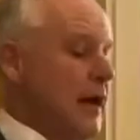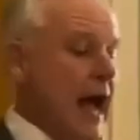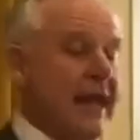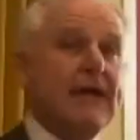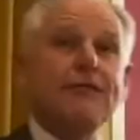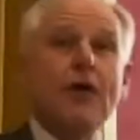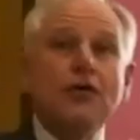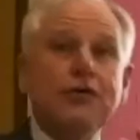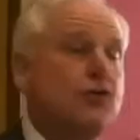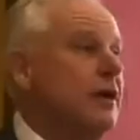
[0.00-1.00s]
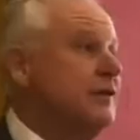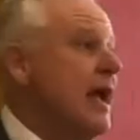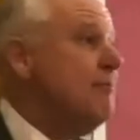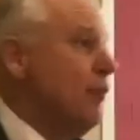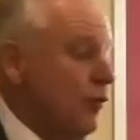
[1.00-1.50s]
I give those two
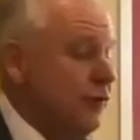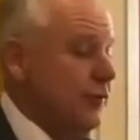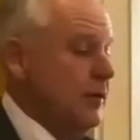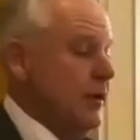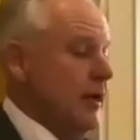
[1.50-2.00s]
examples,